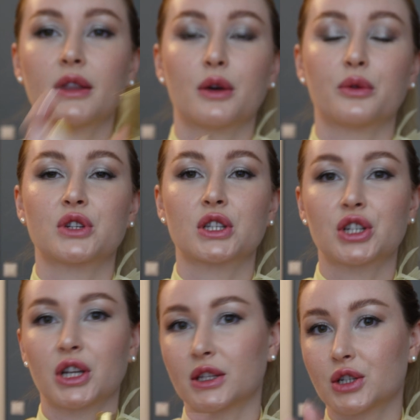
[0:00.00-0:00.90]
Now I've just
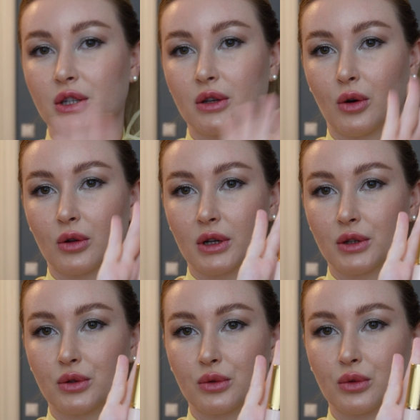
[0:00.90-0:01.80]
changed only
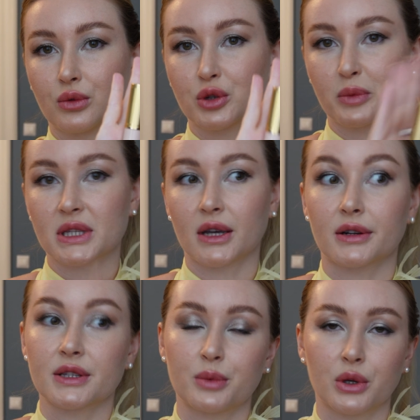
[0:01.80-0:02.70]
to Gucci
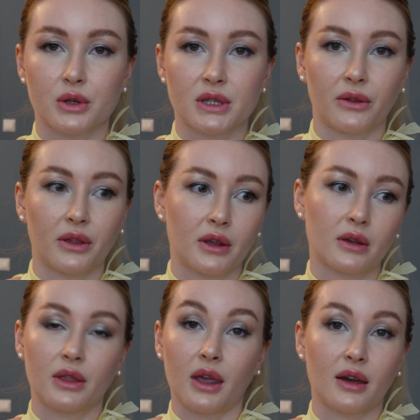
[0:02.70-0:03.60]
mascaras because I
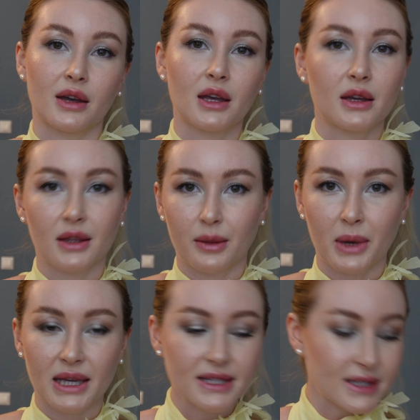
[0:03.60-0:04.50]
think they are the
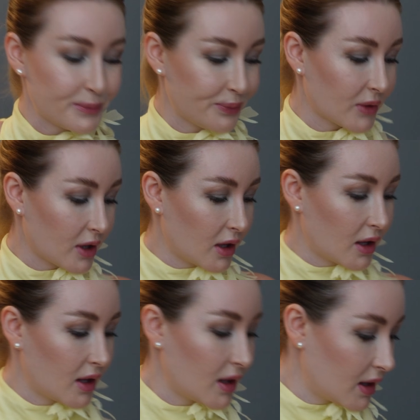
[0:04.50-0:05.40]
best.
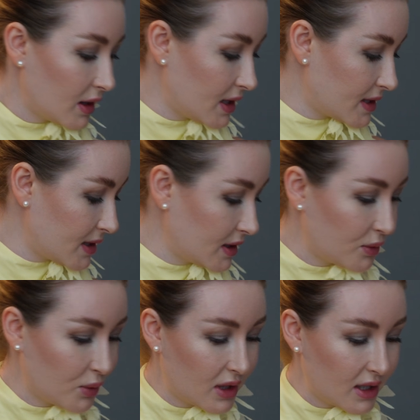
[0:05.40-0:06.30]
That's
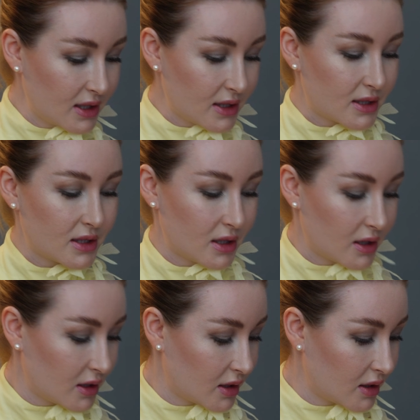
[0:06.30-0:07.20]
it with this.
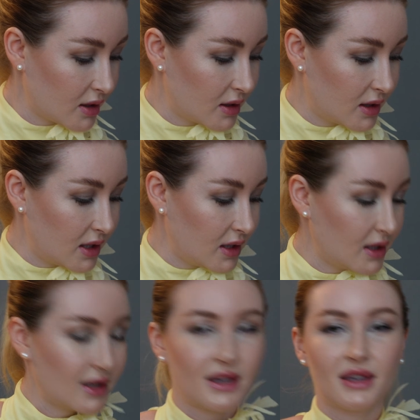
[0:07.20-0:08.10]

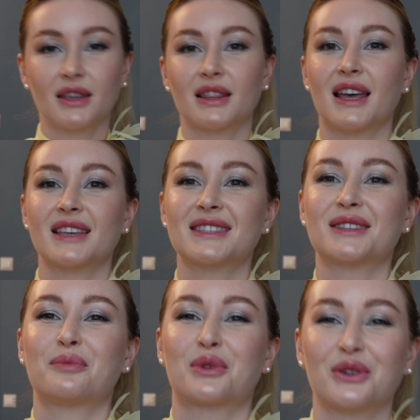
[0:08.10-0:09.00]
The
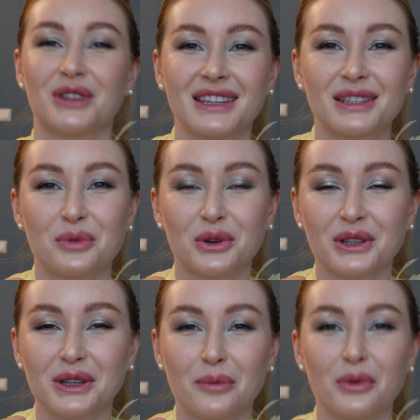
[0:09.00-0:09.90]
last
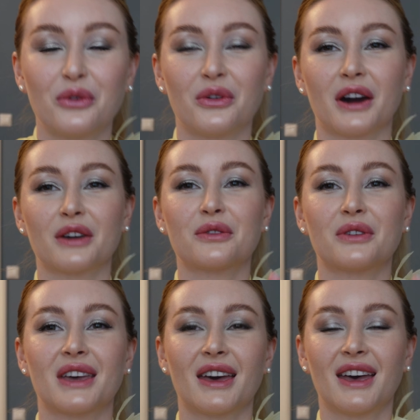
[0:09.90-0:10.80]
product number 5,
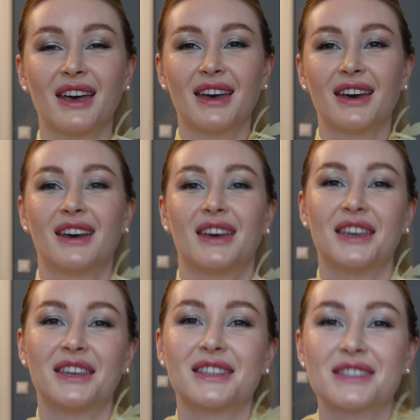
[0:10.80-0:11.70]

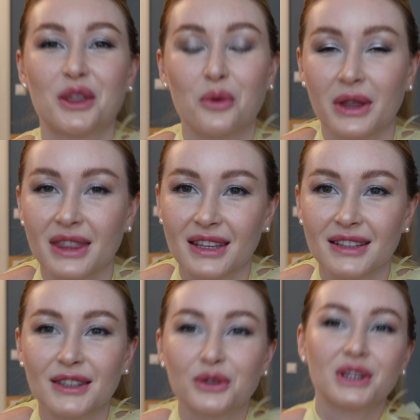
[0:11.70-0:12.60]
is the one
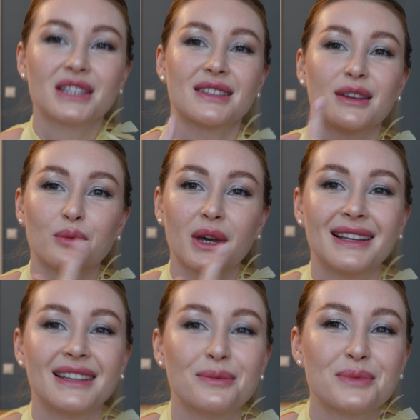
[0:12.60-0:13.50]
that you can see on my
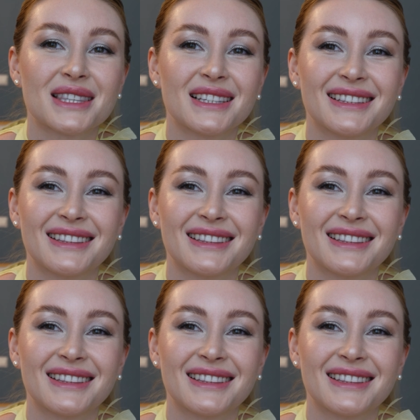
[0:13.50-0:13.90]
lips.